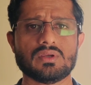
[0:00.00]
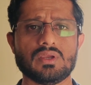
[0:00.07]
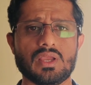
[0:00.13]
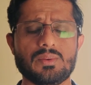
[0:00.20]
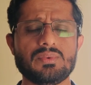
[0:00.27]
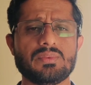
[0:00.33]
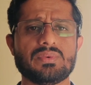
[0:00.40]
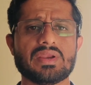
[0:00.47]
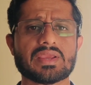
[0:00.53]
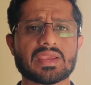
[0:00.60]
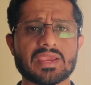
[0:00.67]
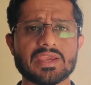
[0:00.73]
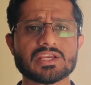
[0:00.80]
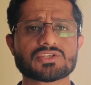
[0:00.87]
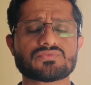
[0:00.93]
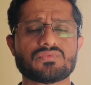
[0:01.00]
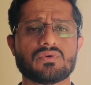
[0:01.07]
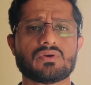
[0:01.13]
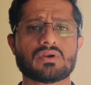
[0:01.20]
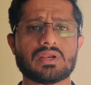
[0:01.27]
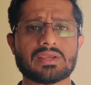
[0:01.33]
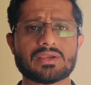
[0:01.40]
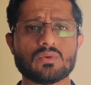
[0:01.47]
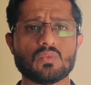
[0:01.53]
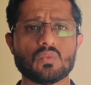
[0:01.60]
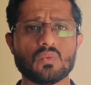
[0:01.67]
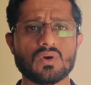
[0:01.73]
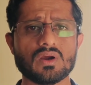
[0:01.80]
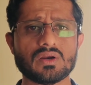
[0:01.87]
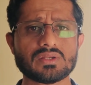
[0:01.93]
Everybody cares for
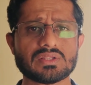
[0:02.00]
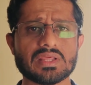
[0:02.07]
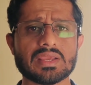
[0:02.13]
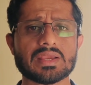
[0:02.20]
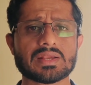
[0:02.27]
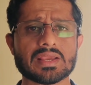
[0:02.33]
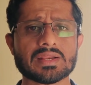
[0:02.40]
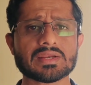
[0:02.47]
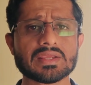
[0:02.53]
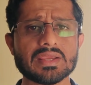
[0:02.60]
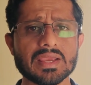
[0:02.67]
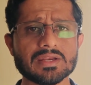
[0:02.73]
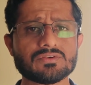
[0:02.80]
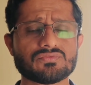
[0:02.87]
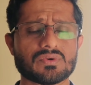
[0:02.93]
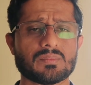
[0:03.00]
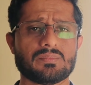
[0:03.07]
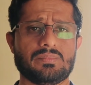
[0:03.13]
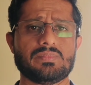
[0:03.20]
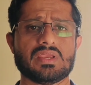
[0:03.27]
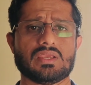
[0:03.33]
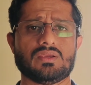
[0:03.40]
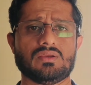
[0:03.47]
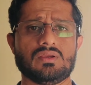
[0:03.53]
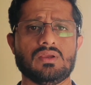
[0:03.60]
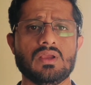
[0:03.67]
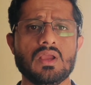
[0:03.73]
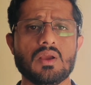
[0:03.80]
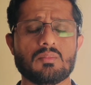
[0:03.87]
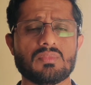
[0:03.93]
what they can get from me.
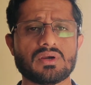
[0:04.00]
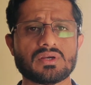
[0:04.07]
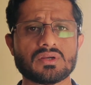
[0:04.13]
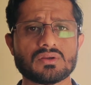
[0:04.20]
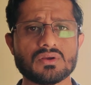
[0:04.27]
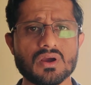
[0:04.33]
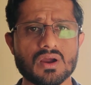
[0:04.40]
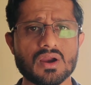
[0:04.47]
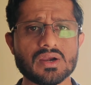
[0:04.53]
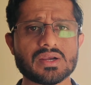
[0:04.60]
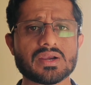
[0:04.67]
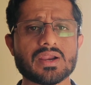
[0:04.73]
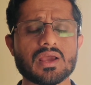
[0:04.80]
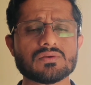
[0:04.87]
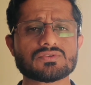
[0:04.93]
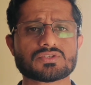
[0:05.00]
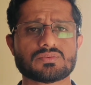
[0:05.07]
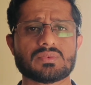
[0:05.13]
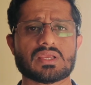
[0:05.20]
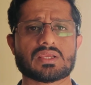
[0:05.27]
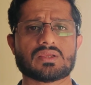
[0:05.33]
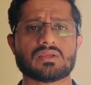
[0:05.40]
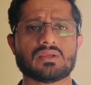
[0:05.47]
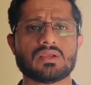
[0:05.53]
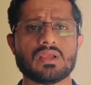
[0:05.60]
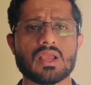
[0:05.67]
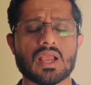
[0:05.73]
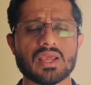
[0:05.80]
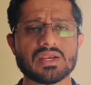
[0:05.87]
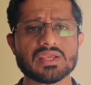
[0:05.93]
But God loves me.
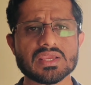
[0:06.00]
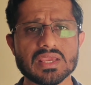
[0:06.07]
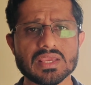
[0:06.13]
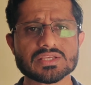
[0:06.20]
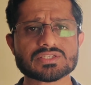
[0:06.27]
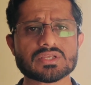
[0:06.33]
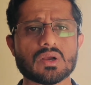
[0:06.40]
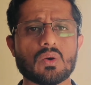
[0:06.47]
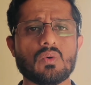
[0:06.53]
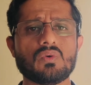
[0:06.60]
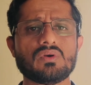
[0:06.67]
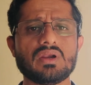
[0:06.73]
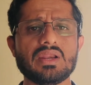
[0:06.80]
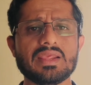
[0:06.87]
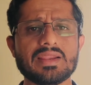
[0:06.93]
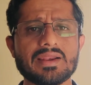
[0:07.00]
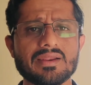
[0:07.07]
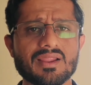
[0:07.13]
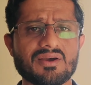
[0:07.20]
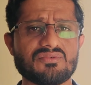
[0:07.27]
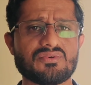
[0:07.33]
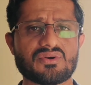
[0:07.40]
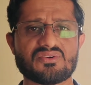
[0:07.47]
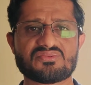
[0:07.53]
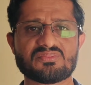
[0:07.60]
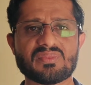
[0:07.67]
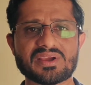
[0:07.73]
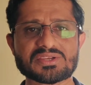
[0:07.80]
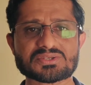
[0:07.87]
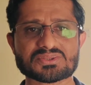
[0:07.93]
And he is the only lover of
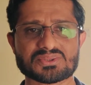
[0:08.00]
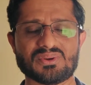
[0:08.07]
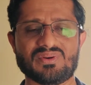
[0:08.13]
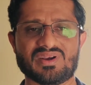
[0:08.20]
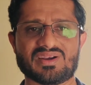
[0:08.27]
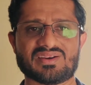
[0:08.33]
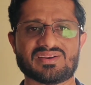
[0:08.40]
my soul.